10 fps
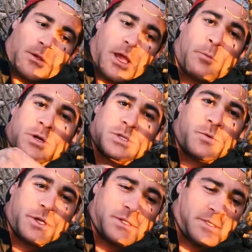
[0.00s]
And what you
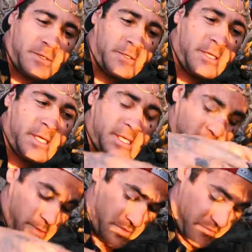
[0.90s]
want to do is
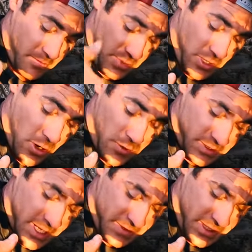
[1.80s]
you want to find big holes
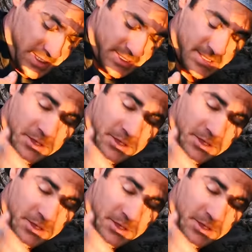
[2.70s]
like this